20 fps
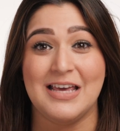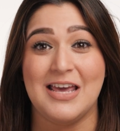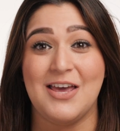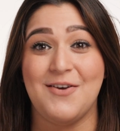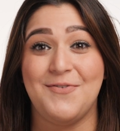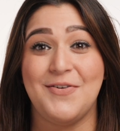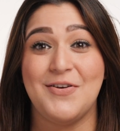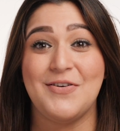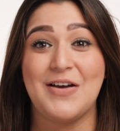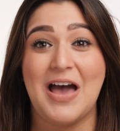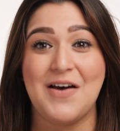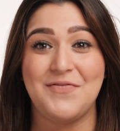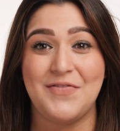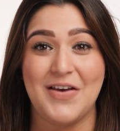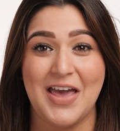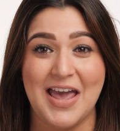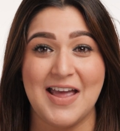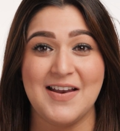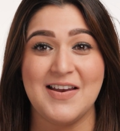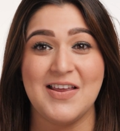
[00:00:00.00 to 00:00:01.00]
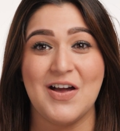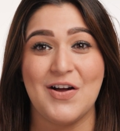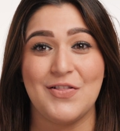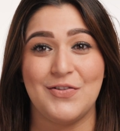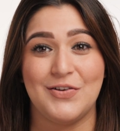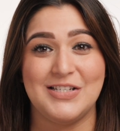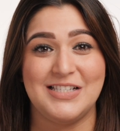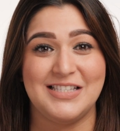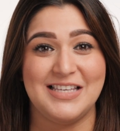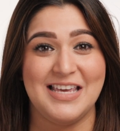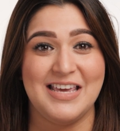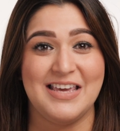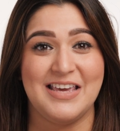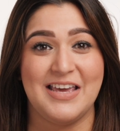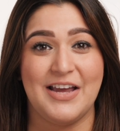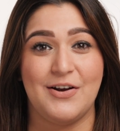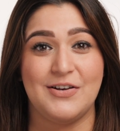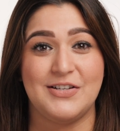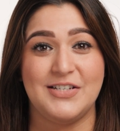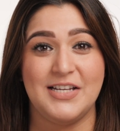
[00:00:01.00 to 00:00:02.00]
If you have any other
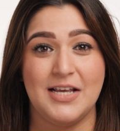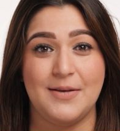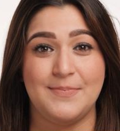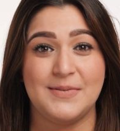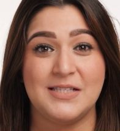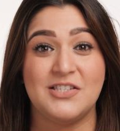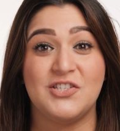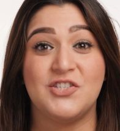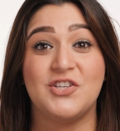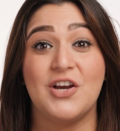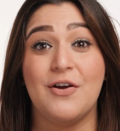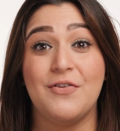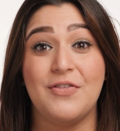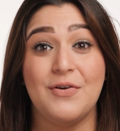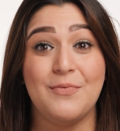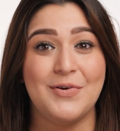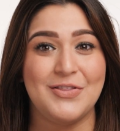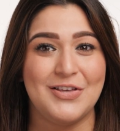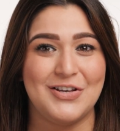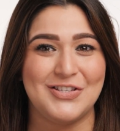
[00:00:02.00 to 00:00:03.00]
skincare tips, share them with